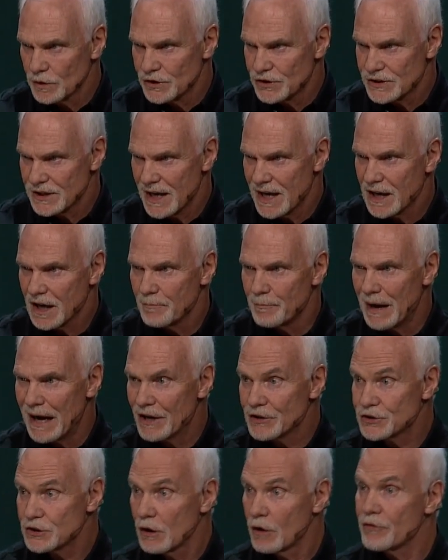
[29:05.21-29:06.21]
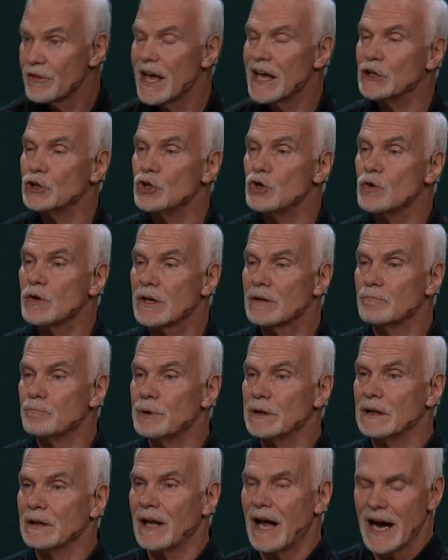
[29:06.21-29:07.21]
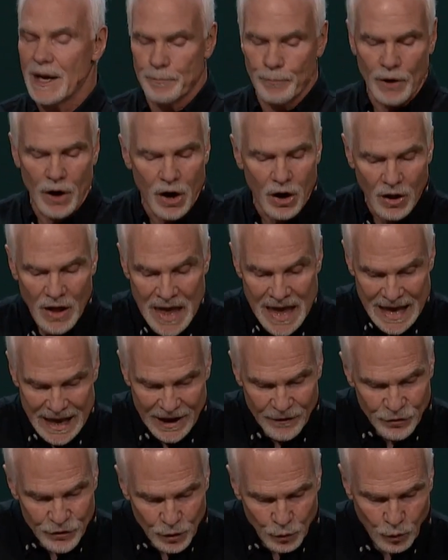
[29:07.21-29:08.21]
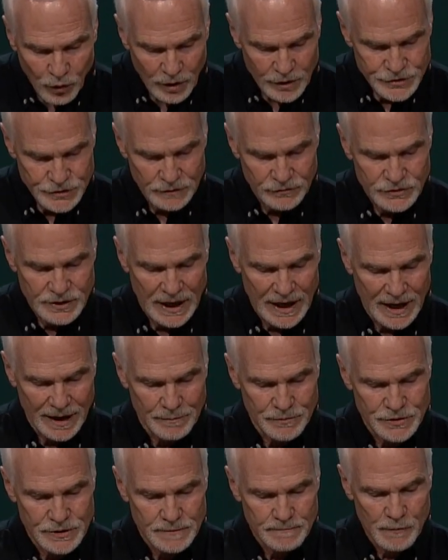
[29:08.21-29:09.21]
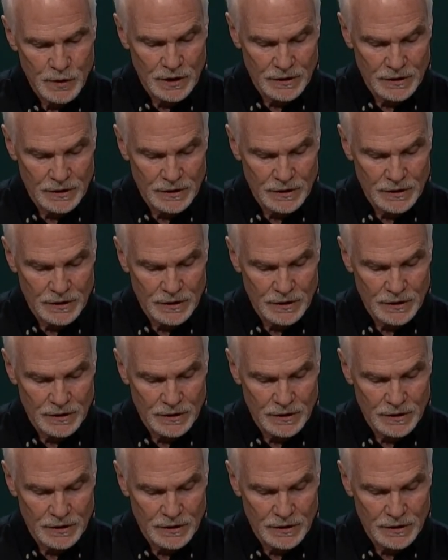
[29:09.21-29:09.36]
we sing about so that you can be like Paul in the worst of times.